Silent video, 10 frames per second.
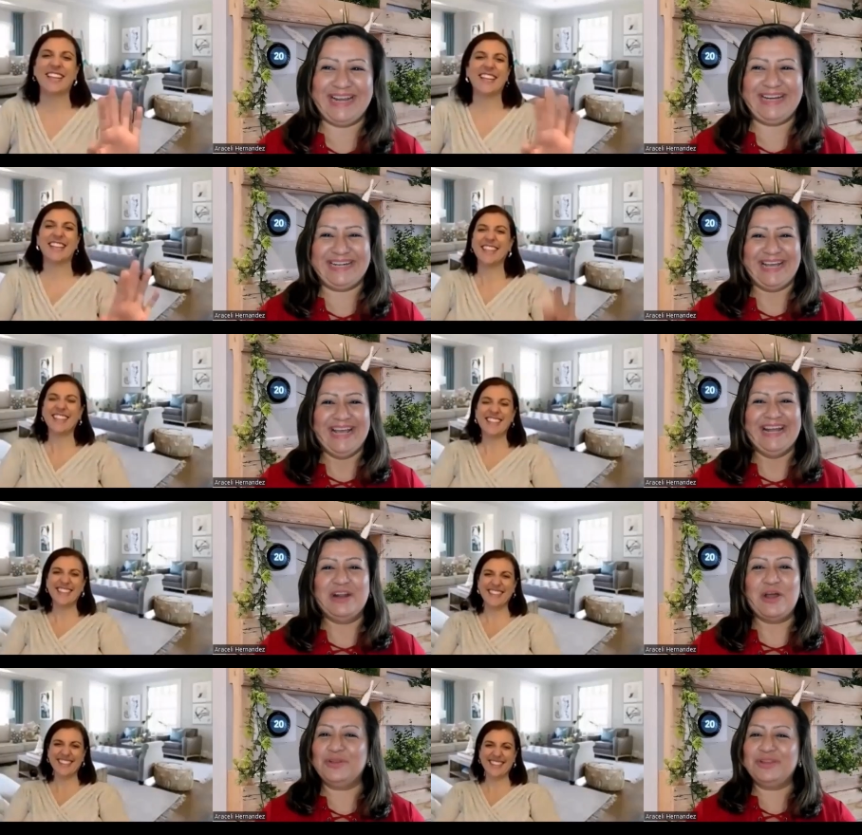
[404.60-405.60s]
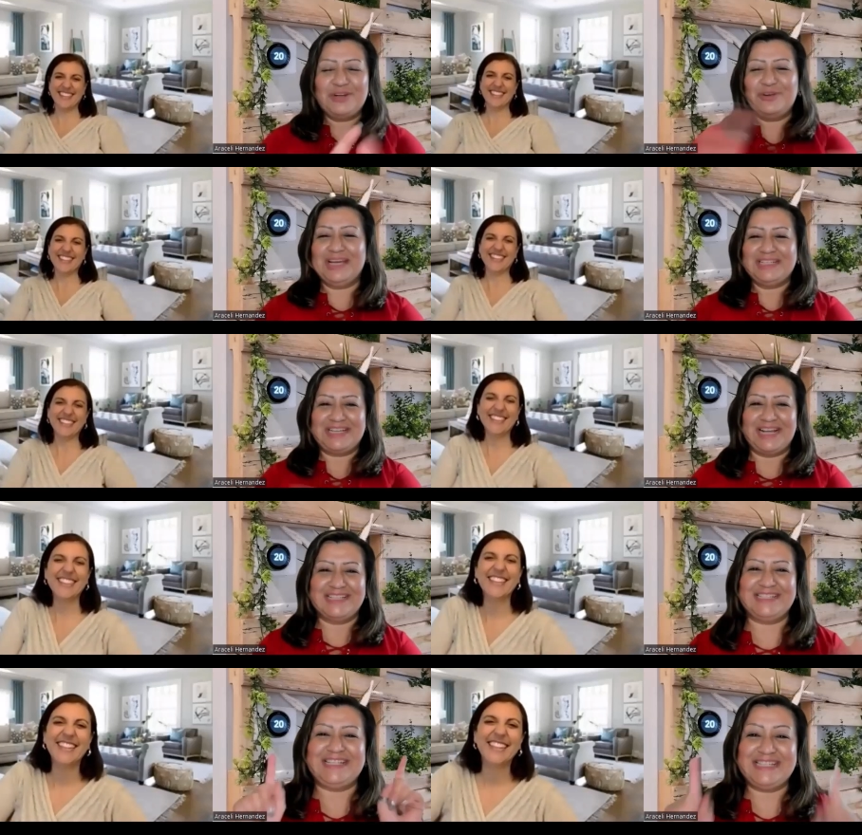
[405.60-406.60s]
Speaker 1: right. No, they don't get
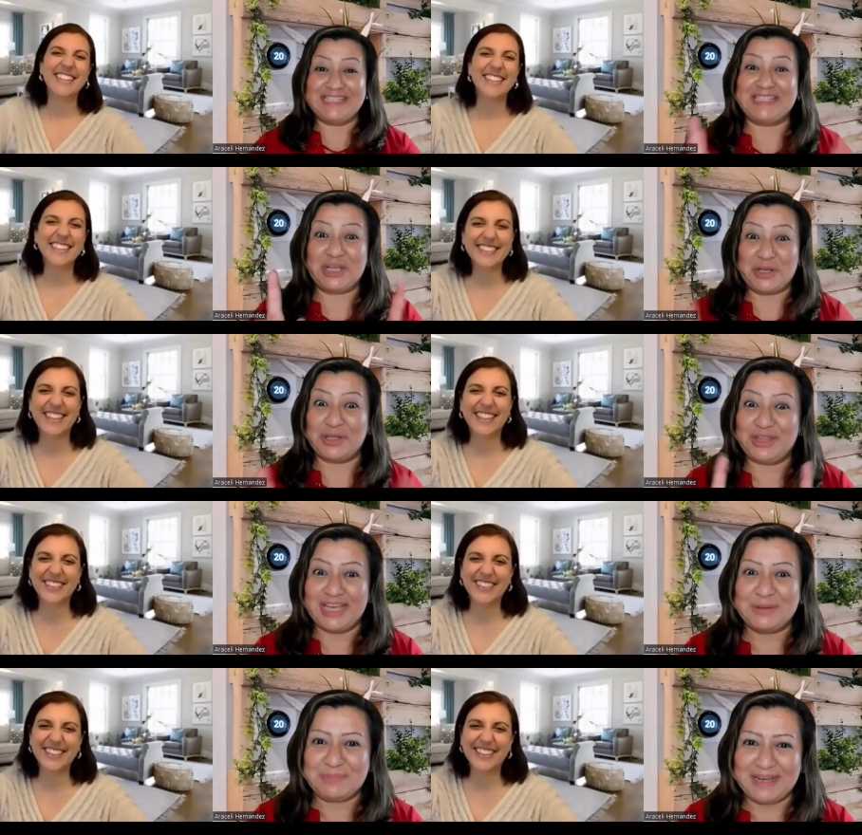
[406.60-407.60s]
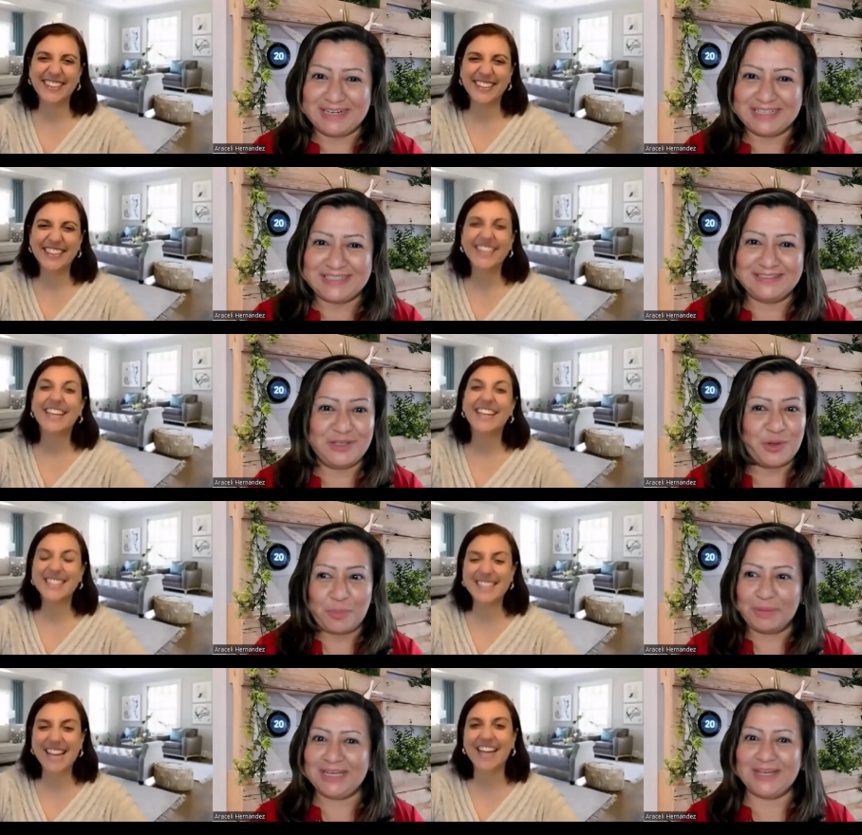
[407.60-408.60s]
jealous. This is the good thing about it. You know,
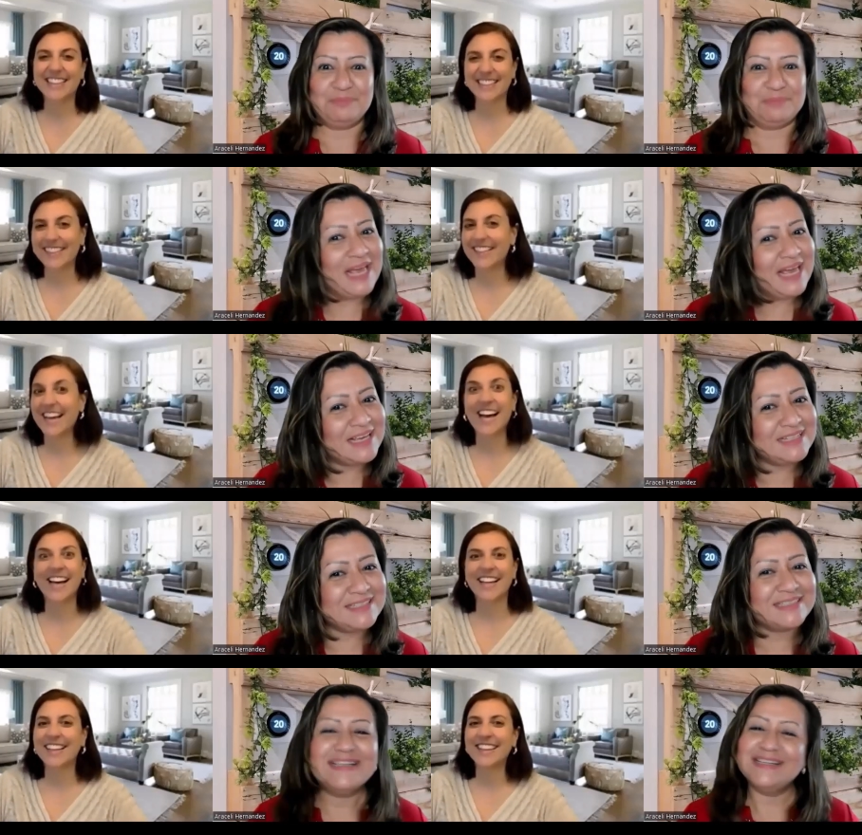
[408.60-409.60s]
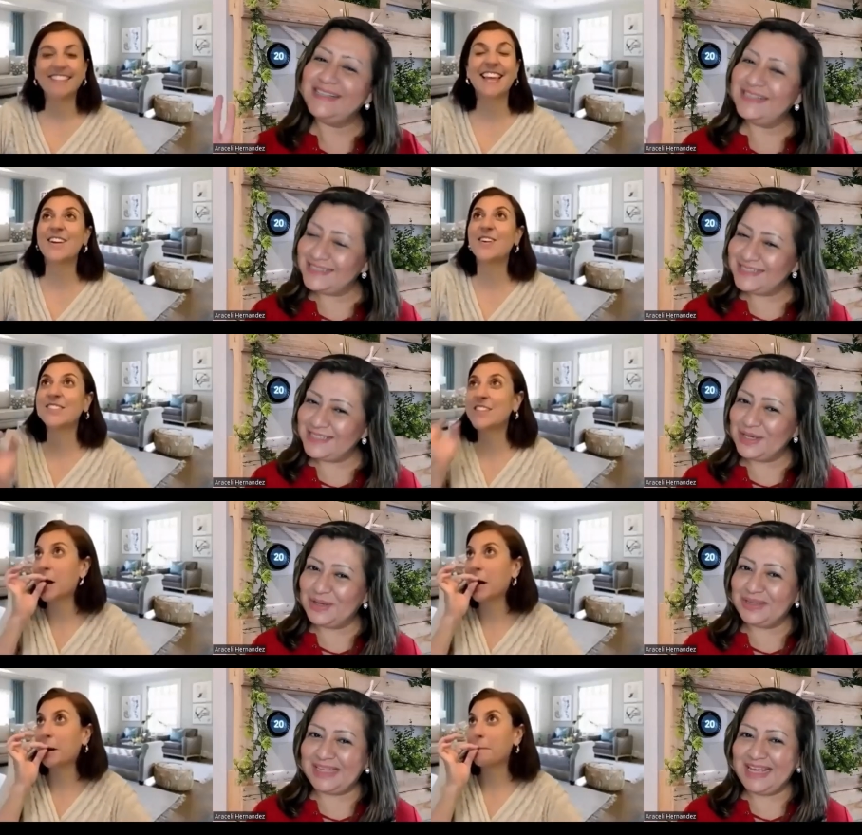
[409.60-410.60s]
exactly. nobody complains. Yeah. They this don't
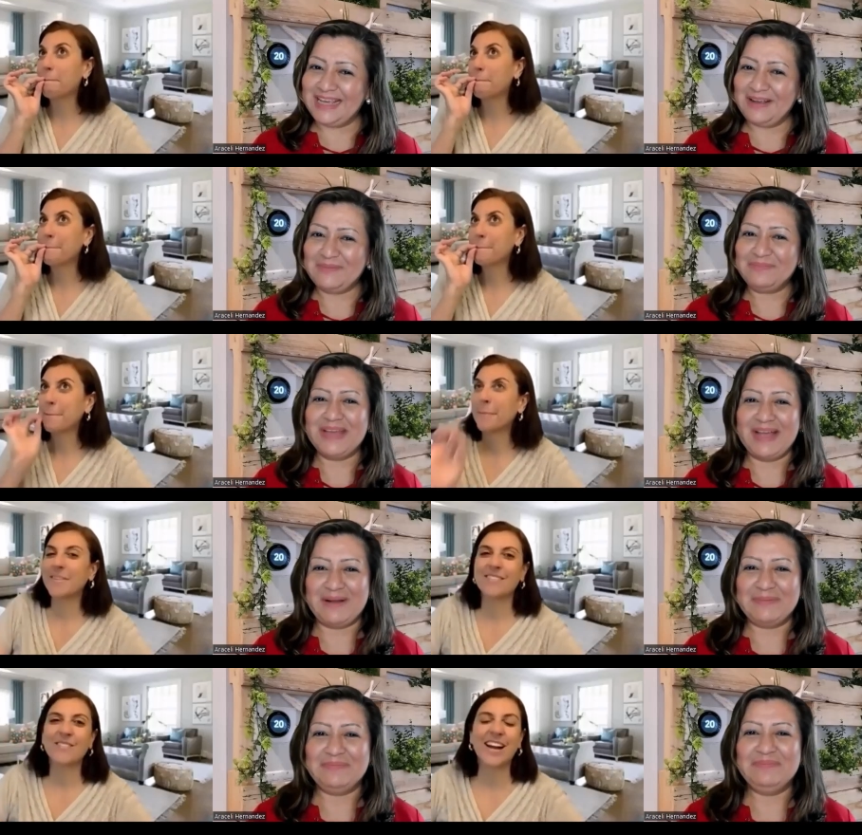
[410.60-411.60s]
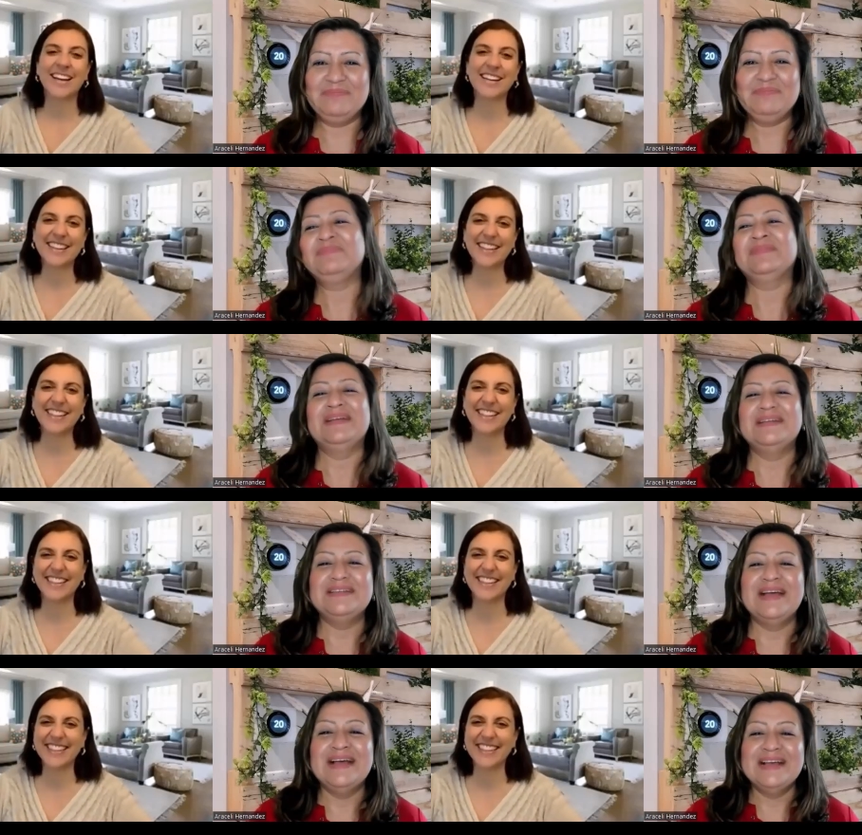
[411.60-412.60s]
talk. thing. Yeah. Right.
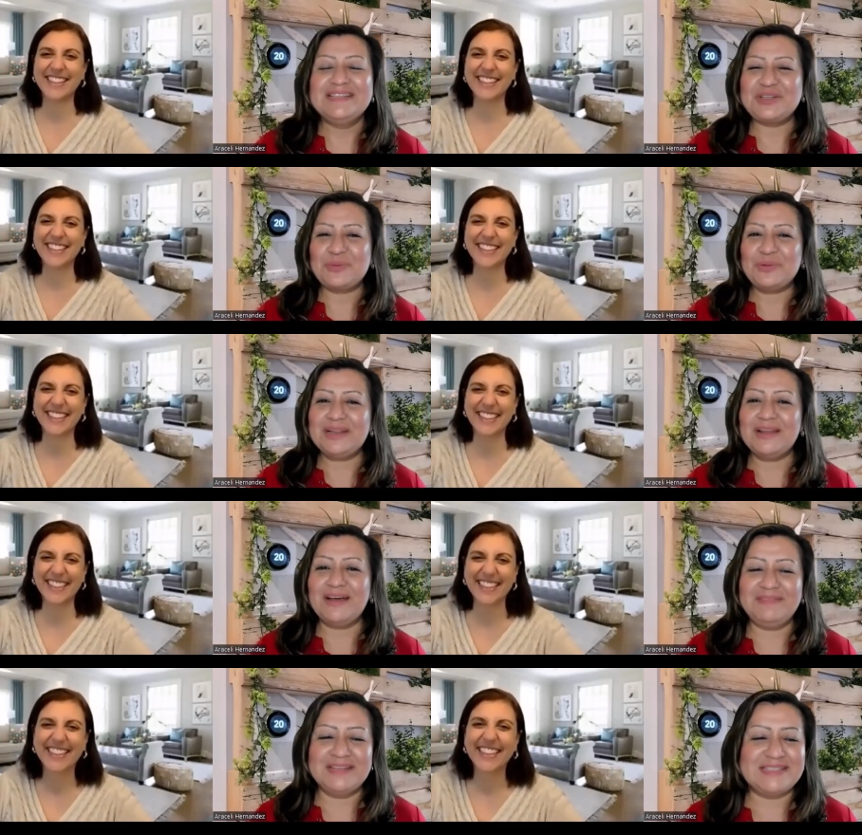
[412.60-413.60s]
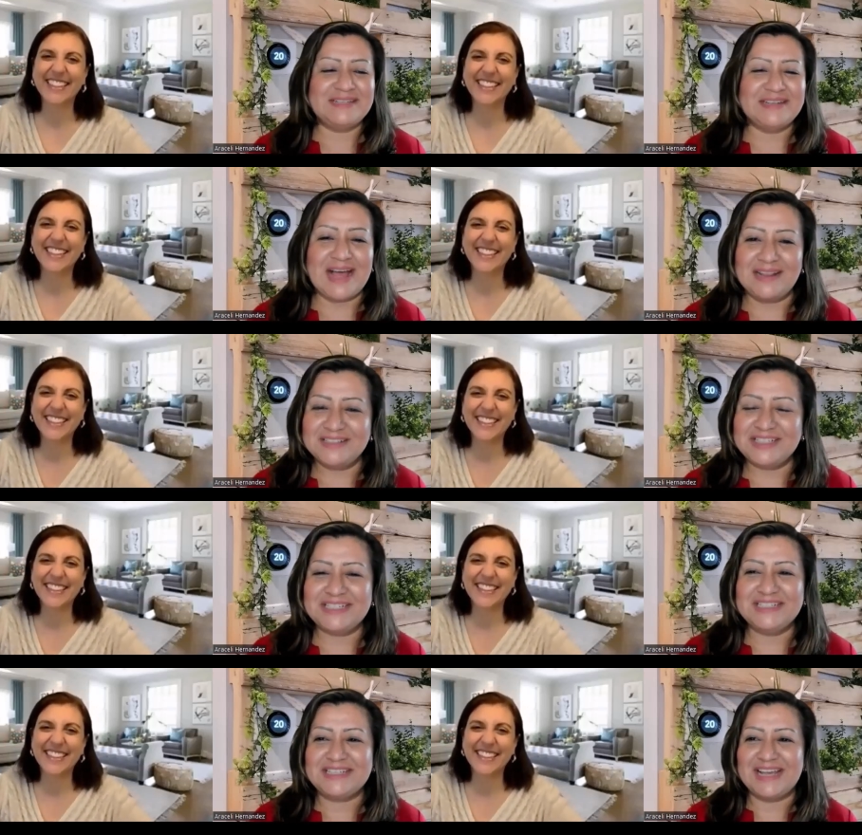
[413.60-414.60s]
so we love these
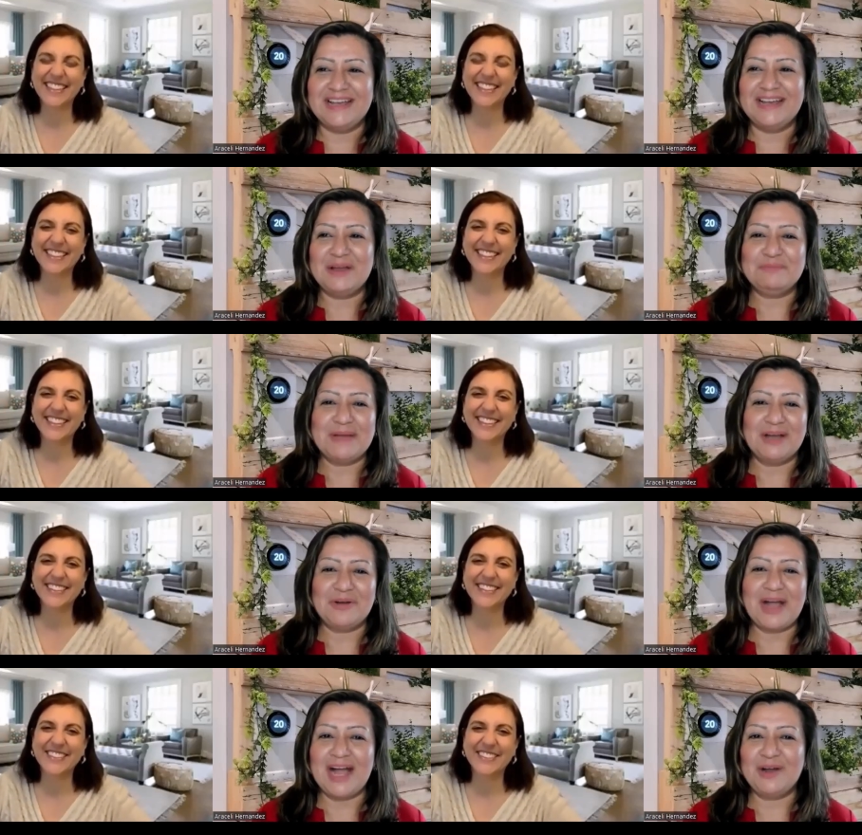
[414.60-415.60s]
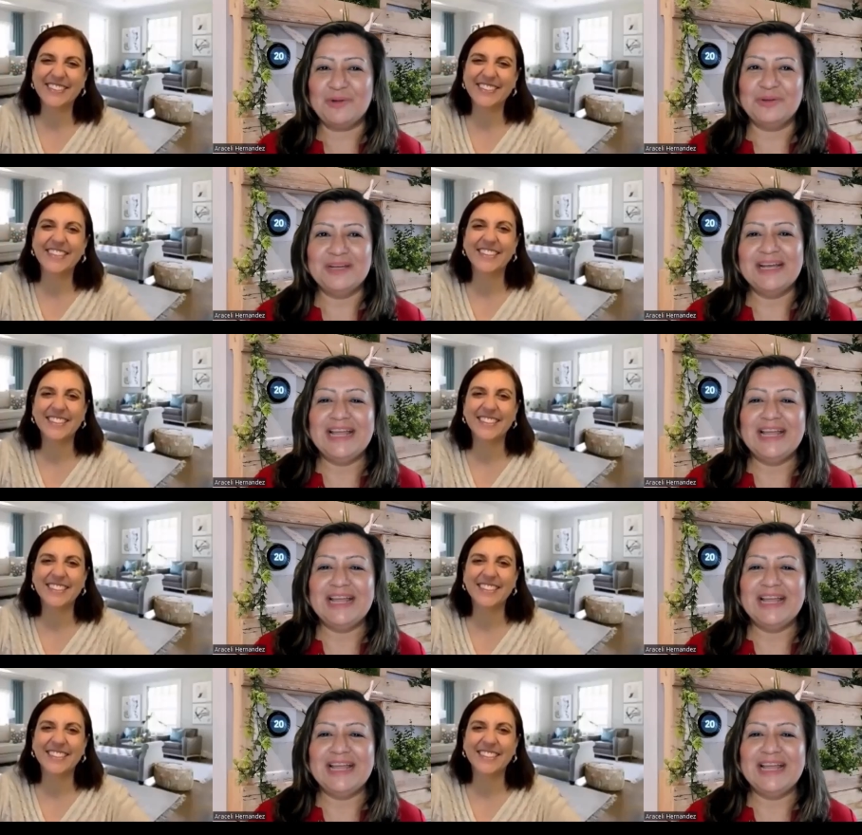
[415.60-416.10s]
analogies uh, about how